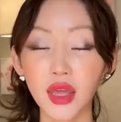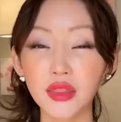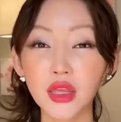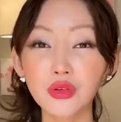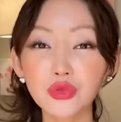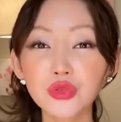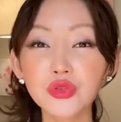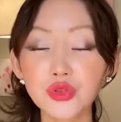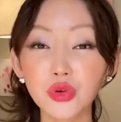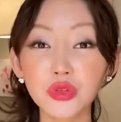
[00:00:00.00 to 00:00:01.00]
And they look
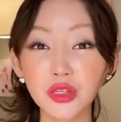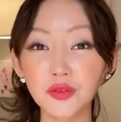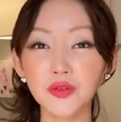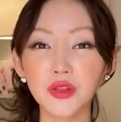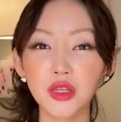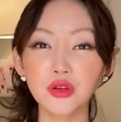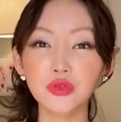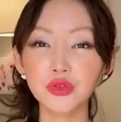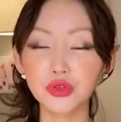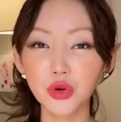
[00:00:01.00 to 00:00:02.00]
so different, they
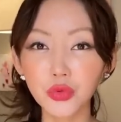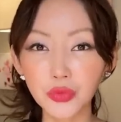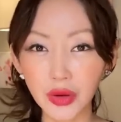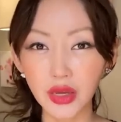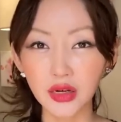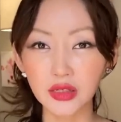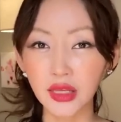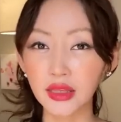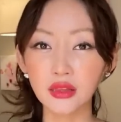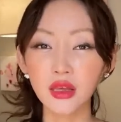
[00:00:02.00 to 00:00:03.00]
look so
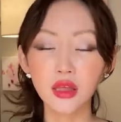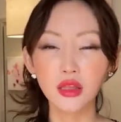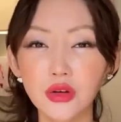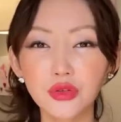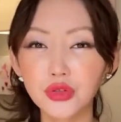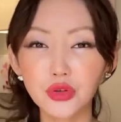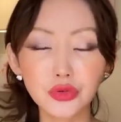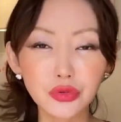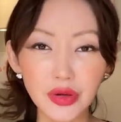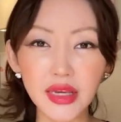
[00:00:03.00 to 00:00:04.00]
weird, and they look so
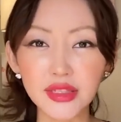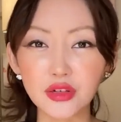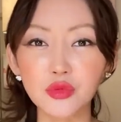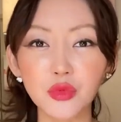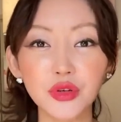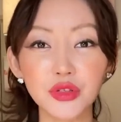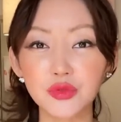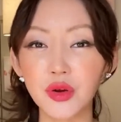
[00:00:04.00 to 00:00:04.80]
crazy almost,